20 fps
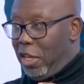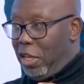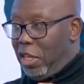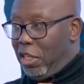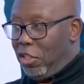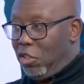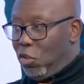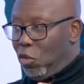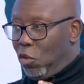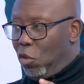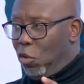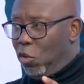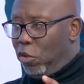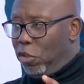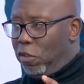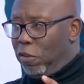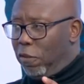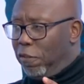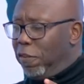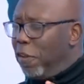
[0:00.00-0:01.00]
He
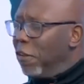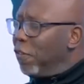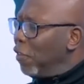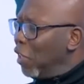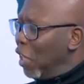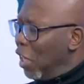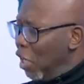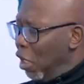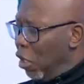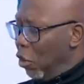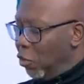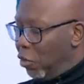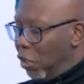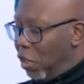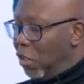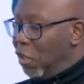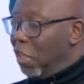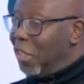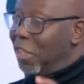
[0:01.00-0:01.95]
scored 15 goals this